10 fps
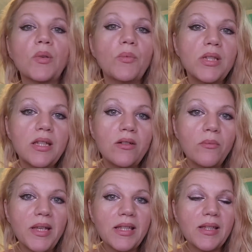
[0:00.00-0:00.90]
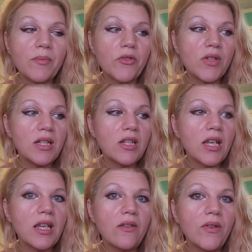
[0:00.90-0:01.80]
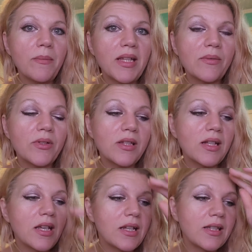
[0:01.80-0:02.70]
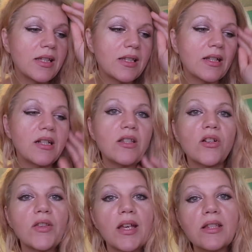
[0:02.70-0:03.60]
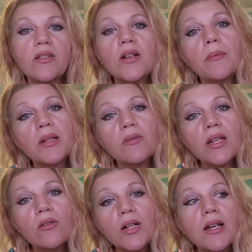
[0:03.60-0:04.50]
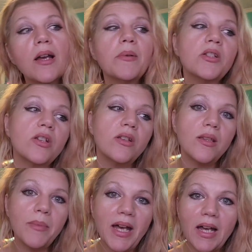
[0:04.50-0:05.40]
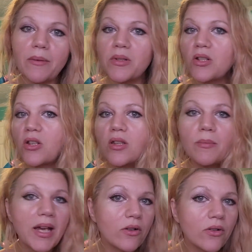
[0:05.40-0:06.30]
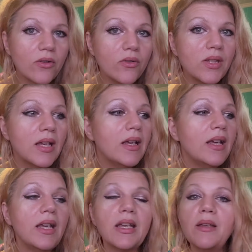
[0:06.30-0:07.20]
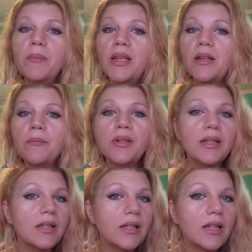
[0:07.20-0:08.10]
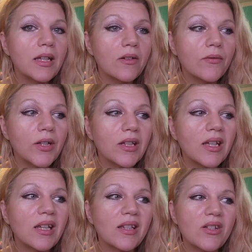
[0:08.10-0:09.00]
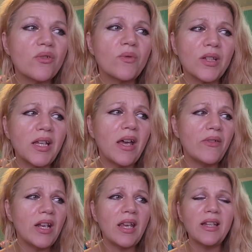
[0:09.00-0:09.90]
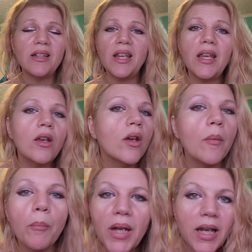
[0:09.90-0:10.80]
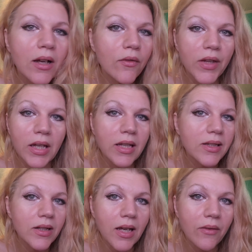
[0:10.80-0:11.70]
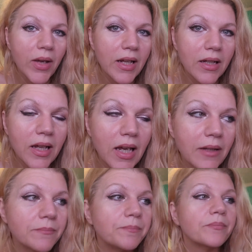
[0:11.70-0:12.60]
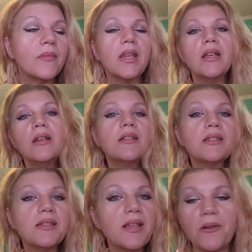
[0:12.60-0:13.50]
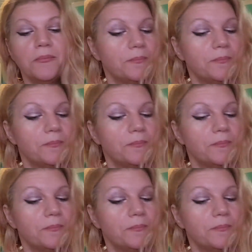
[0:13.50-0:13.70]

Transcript: when Dino makes his protein shake, if he makes one today, because he's going to start that soon. I'm going to record it. I'm going to show you the bag. I'm going to show you the macros. It can be completely keto friendly unless you're really having to eat a day, but I don't think he's going to have eight a day. So